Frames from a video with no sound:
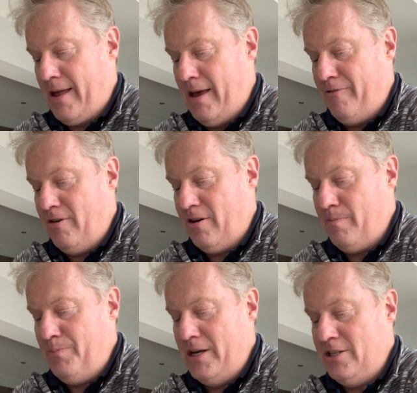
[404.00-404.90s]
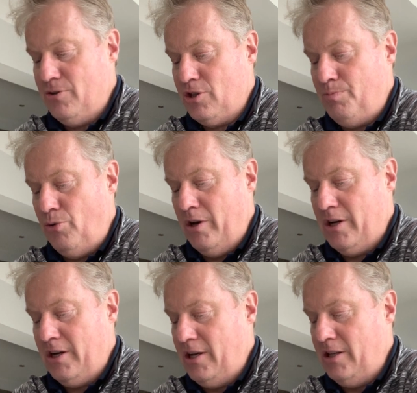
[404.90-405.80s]
if you're competing or
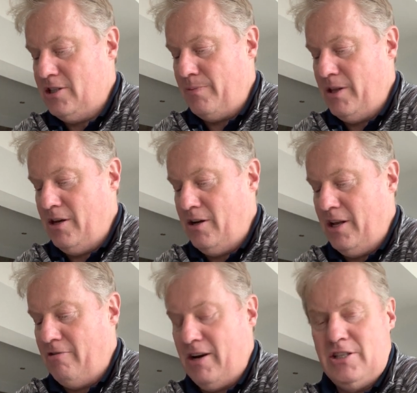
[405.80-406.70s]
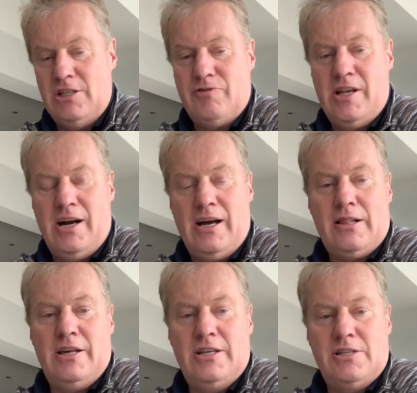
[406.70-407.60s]
supporting in some of the earlier races for the young
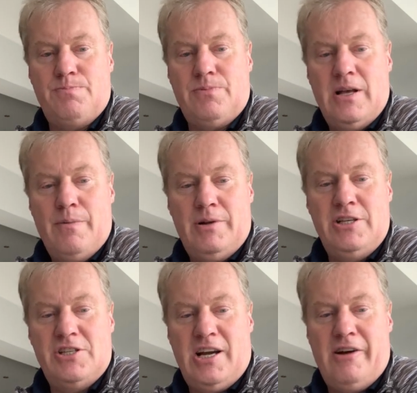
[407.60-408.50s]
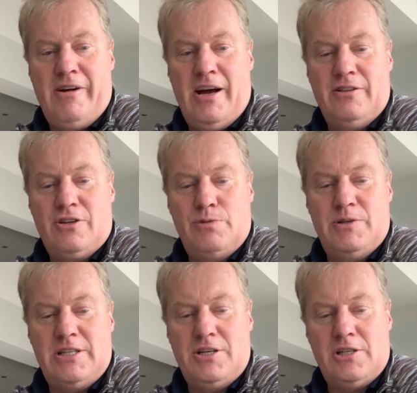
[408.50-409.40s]
athletes, please stay around, because
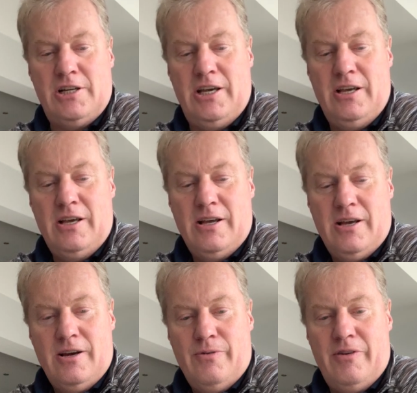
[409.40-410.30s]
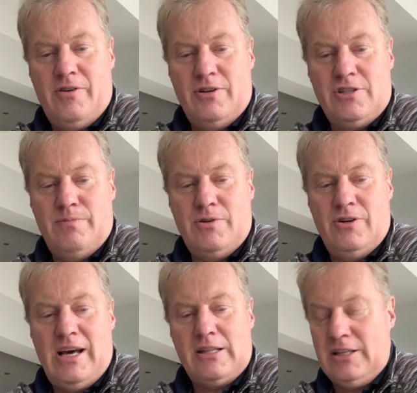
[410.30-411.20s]
potentially we've got some
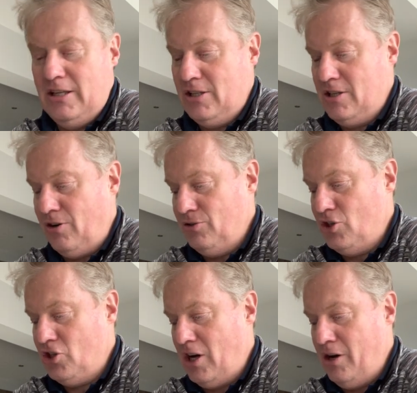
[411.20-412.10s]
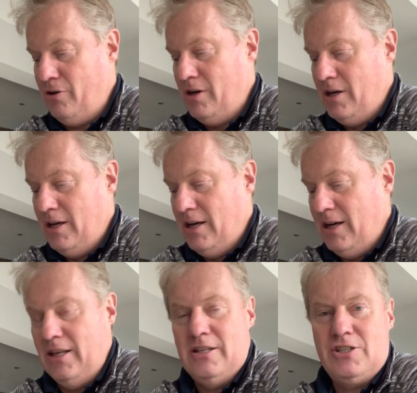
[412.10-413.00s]
good athletes on show
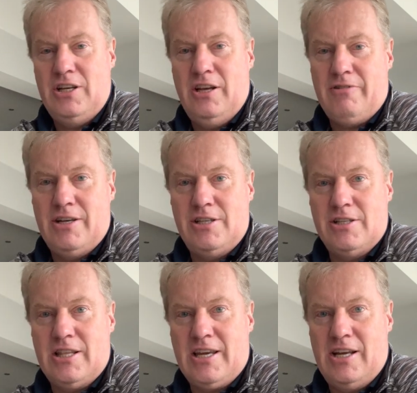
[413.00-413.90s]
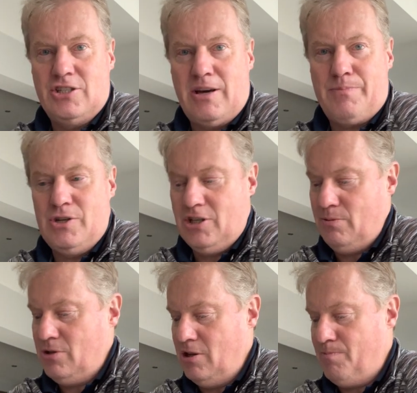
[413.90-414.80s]
in the senior races at the Kent
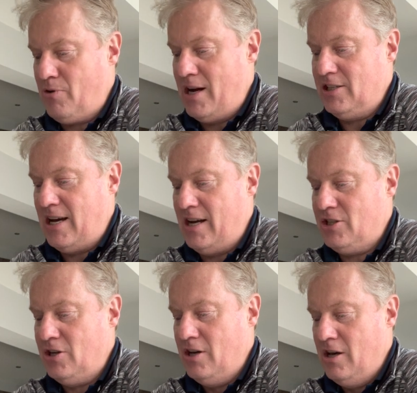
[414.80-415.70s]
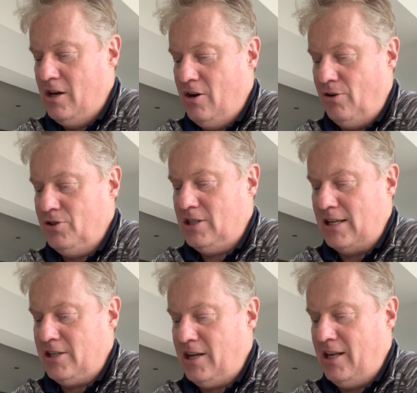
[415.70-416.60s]
Championships at Brands Hatch on
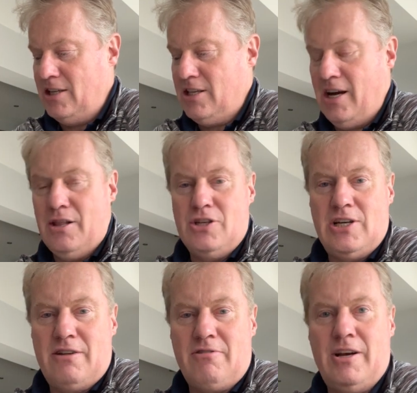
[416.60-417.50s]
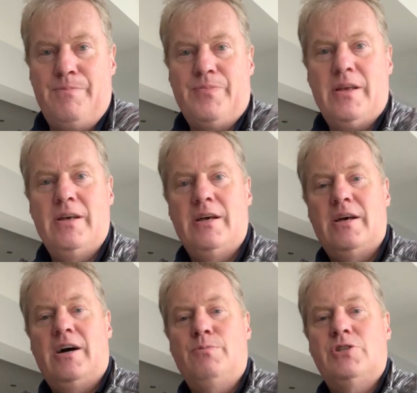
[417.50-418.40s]
Saturday. That's the 8th of January.
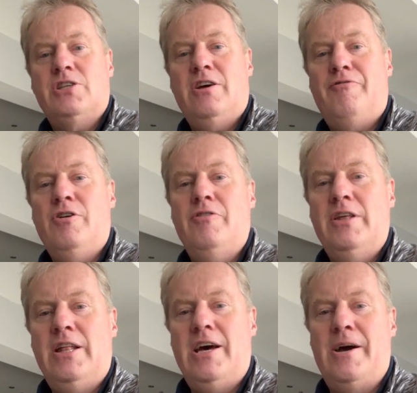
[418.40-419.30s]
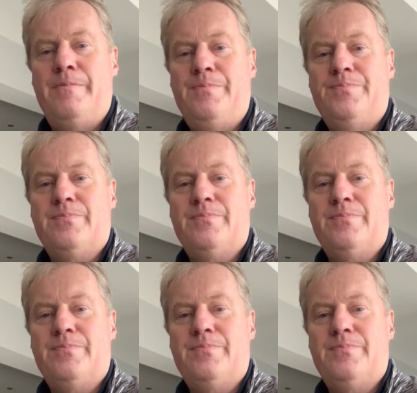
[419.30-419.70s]
Hope to see a few of you there.